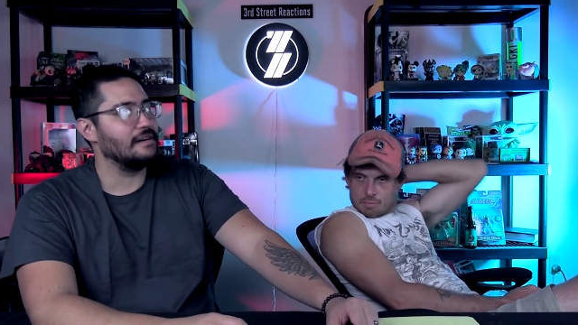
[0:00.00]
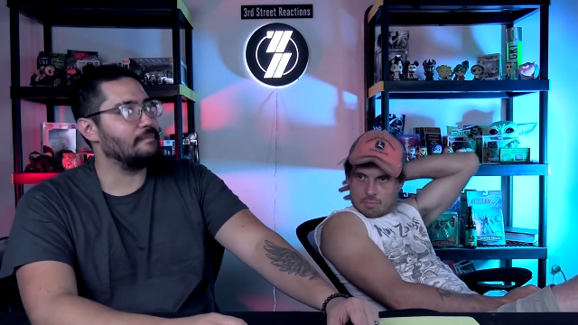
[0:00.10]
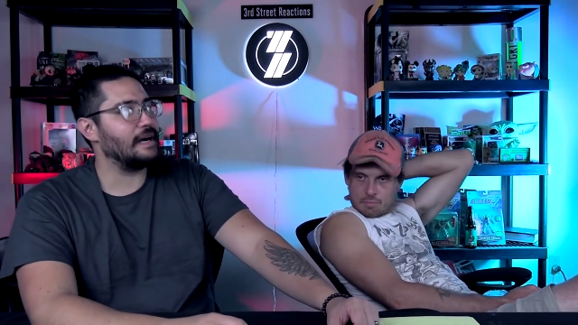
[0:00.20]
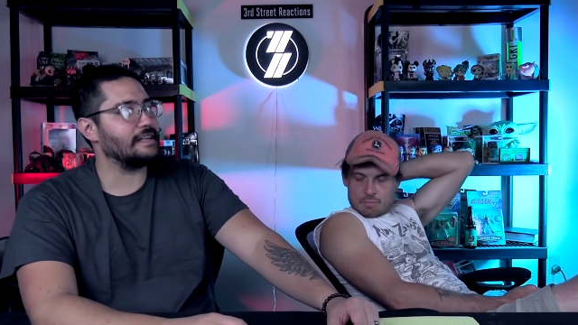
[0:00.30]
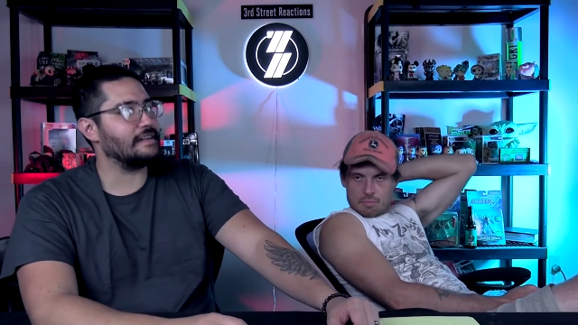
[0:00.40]

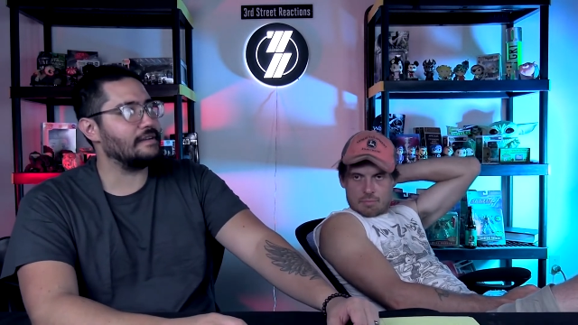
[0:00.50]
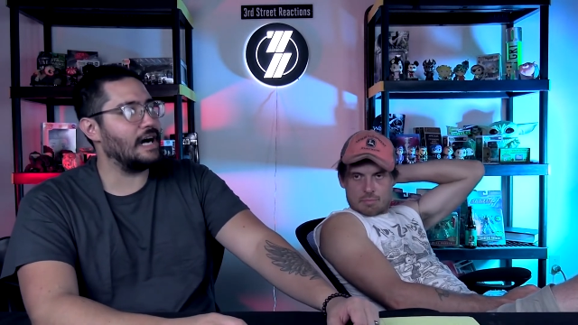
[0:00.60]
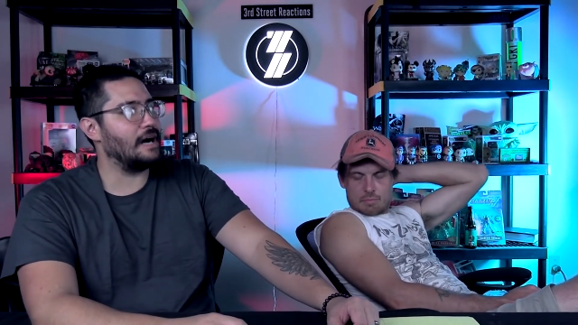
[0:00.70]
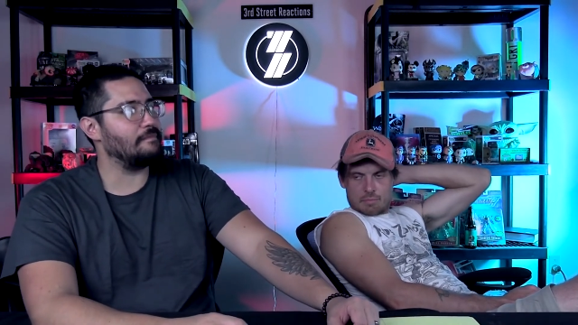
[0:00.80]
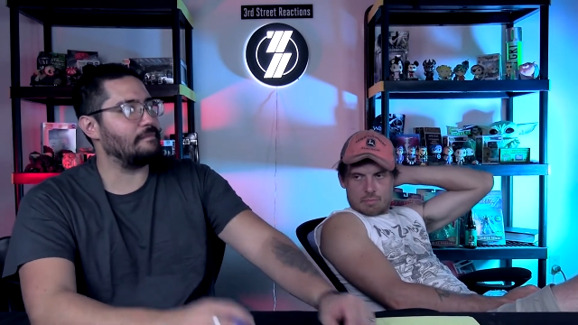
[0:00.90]
Speaker 1: But
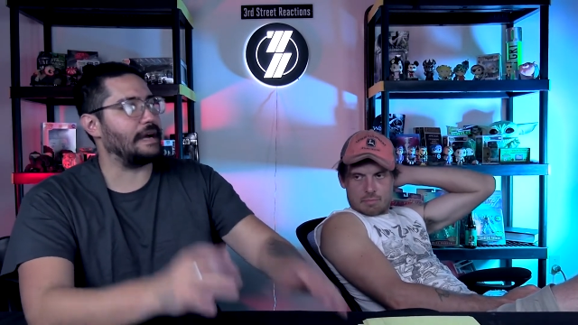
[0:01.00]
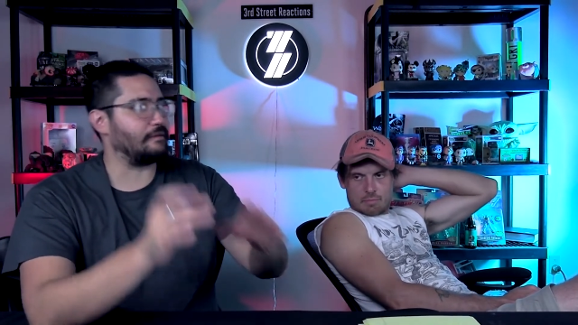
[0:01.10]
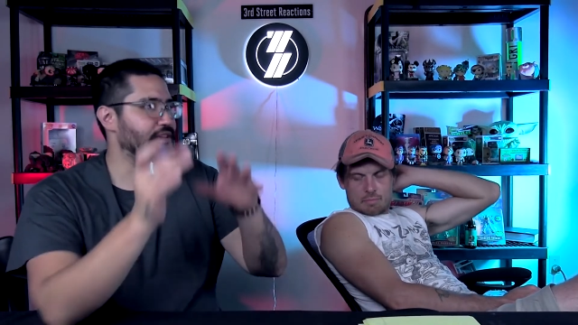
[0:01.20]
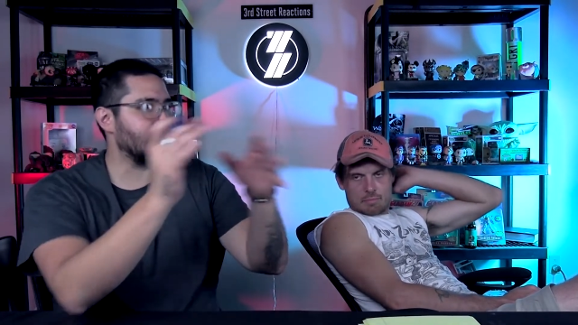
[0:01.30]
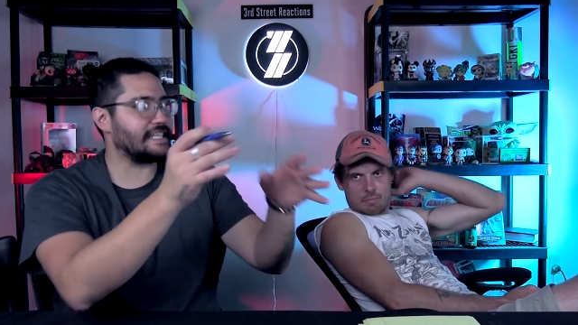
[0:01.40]
um, like
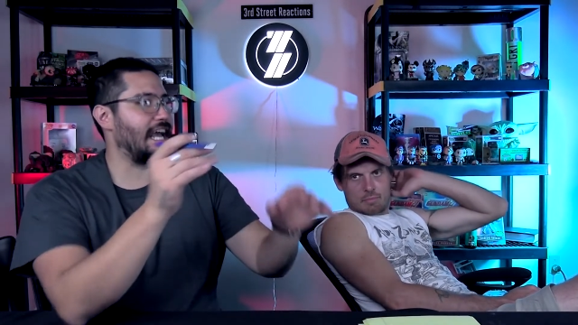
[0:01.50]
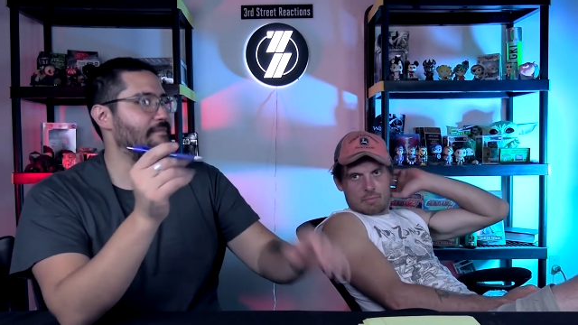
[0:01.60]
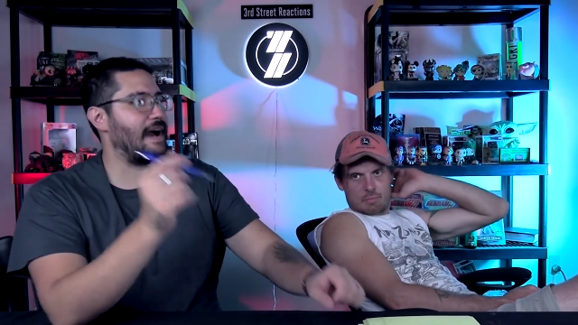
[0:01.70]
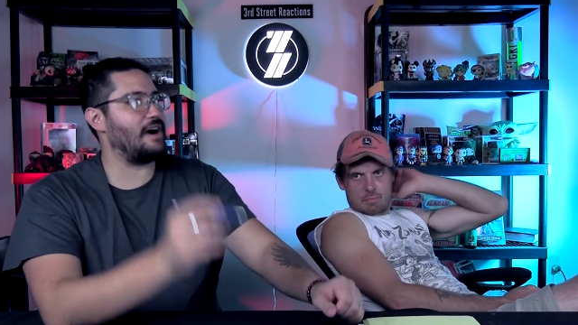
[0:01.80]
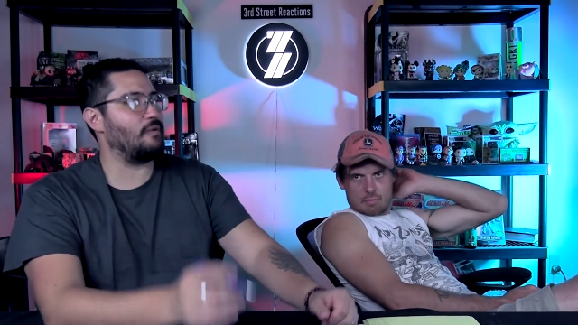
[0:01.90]
when this
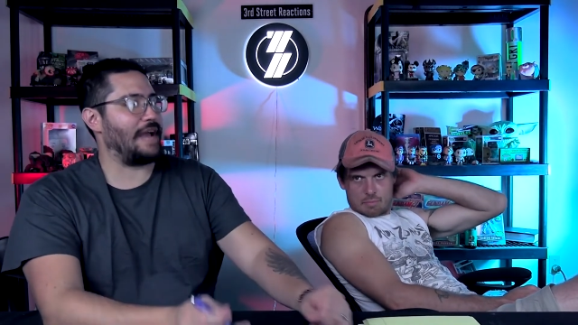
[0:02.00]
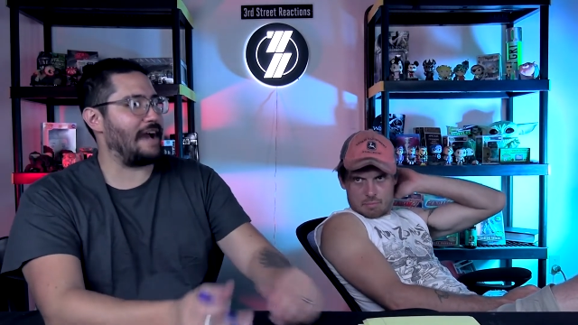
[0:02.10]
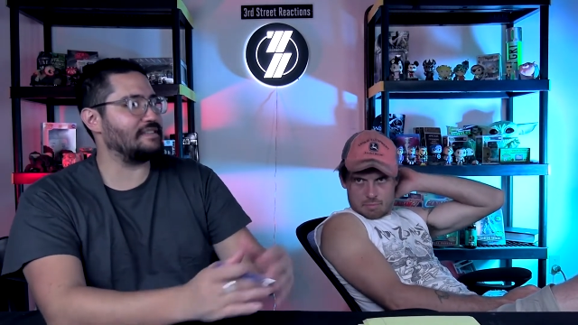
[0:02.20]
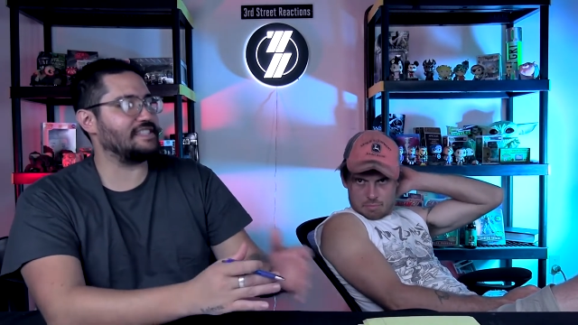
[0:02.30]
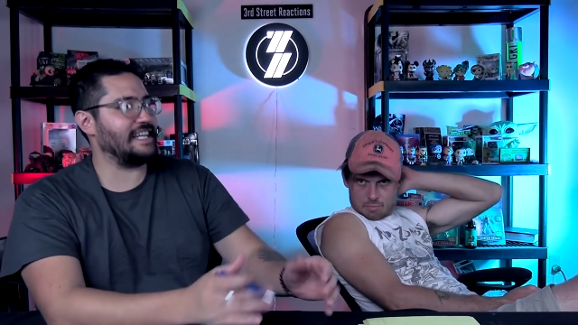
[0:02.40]
came out, we
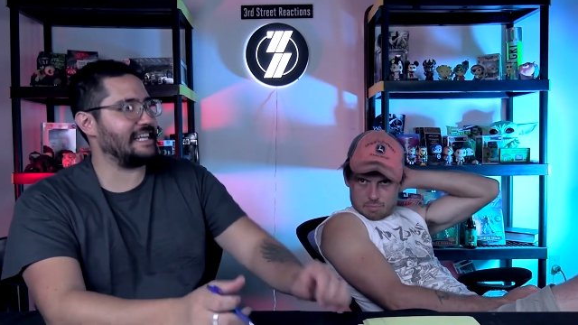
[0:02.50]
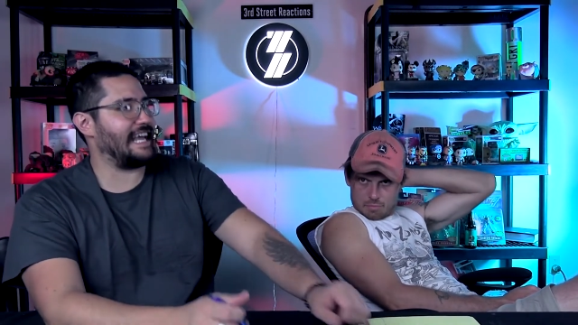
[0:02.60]
haven't seen the